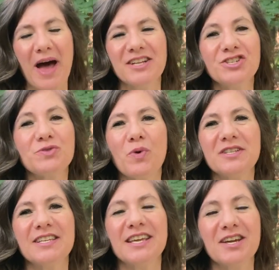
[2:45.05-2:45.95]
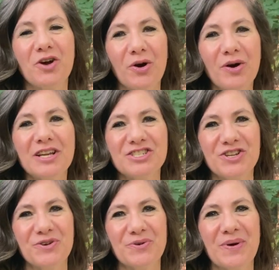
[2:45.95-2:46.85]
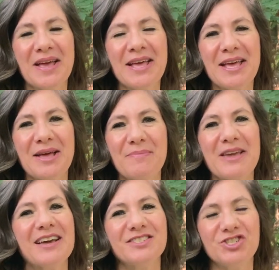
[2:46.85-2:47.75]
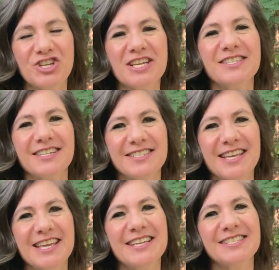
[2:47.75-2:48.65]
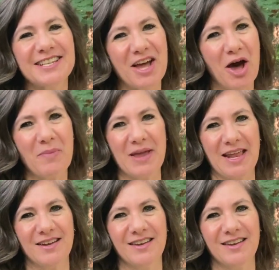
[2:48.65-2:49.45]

I just want to encourage you, because Jesus is coming